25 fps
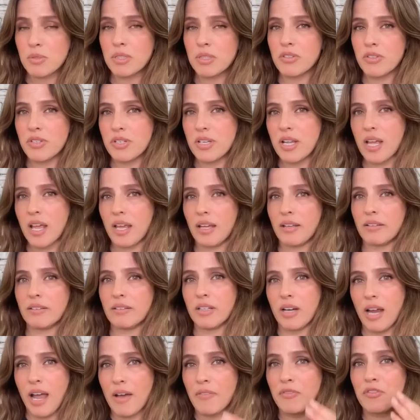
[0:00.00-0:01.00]
they're saying.
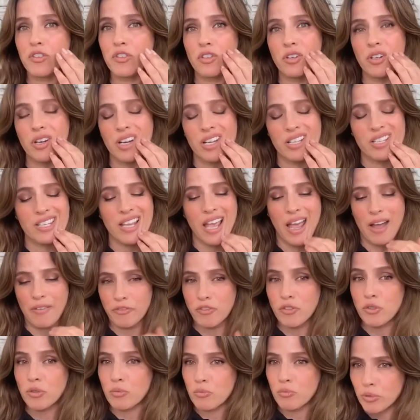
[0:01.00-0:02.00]
It's
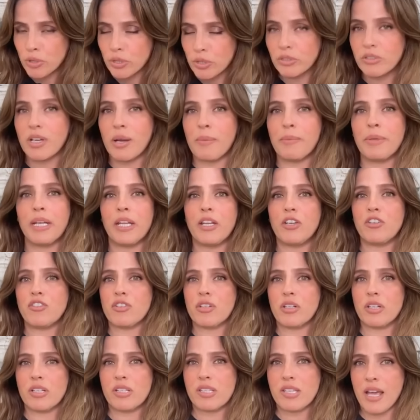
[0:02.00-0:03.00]
after world
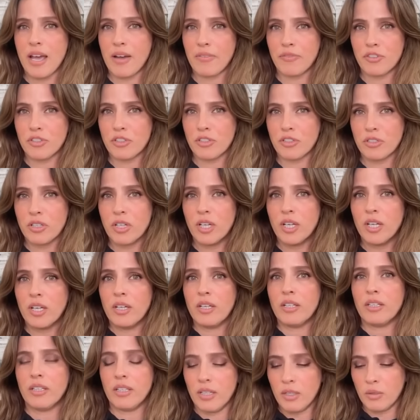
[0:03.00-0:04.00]
domination, it's after,
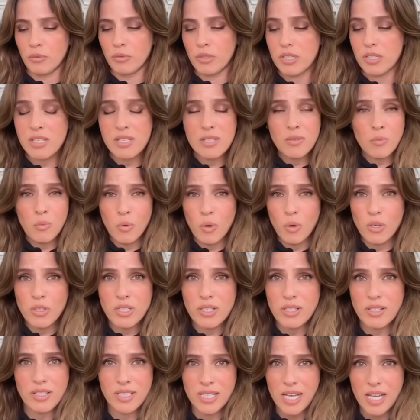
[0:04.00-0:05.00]
this is a war to
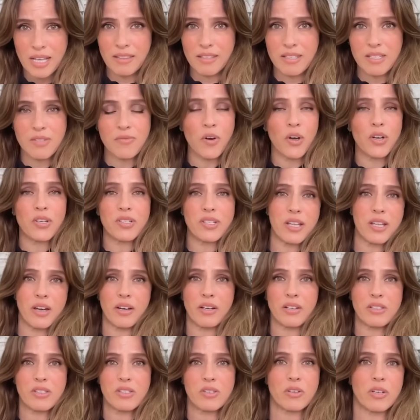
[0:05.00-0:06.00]
the death as far as they are
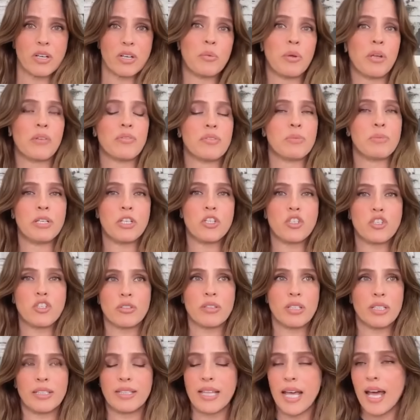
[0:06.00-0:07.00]
concerned. And we have to make sure
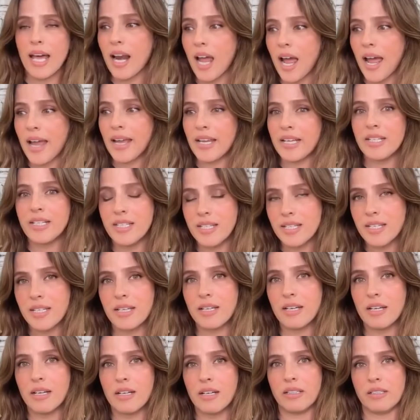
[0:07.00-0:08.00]
that that
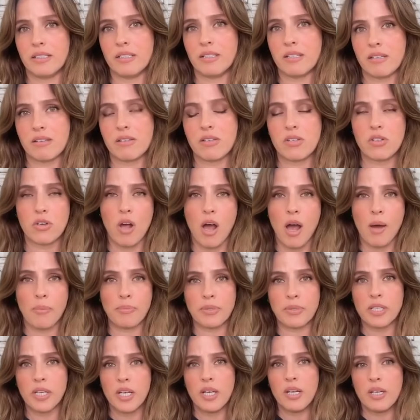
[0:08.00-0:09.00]
idea is
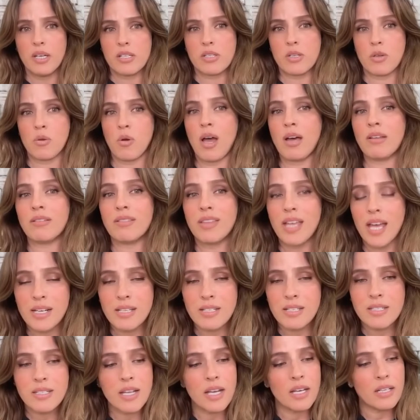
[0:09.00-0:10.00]
stopped. So, how that
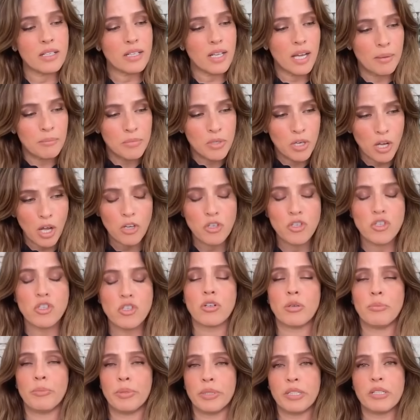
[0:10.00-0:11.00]
is done, I'm not
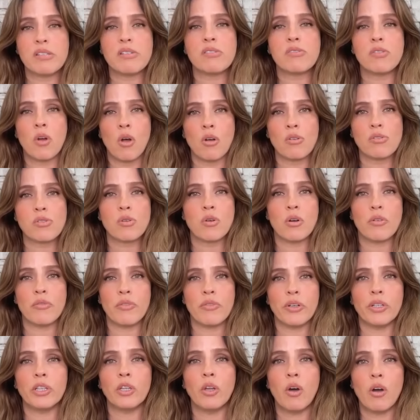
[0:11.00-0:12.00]
sure, but this is also a
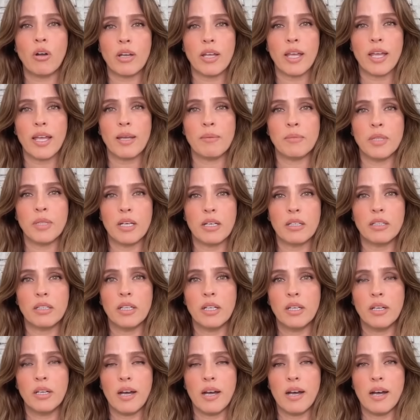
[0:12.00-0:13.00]
very long game that
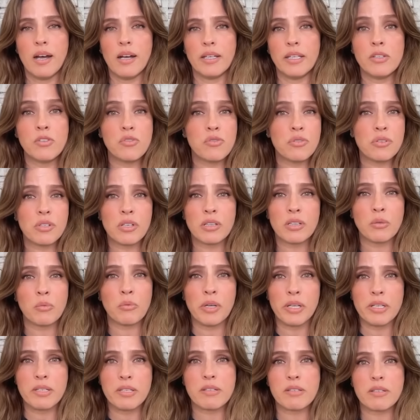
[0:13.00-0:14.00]
Israel and the
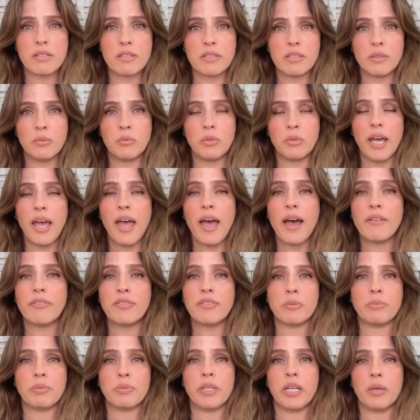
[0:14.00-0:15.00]
West will have
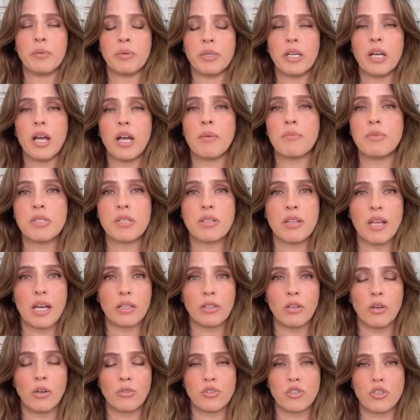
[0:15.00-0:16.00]
to play when it comes to that
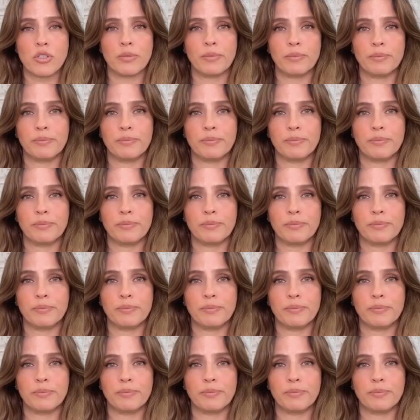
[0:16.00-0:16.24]
culture.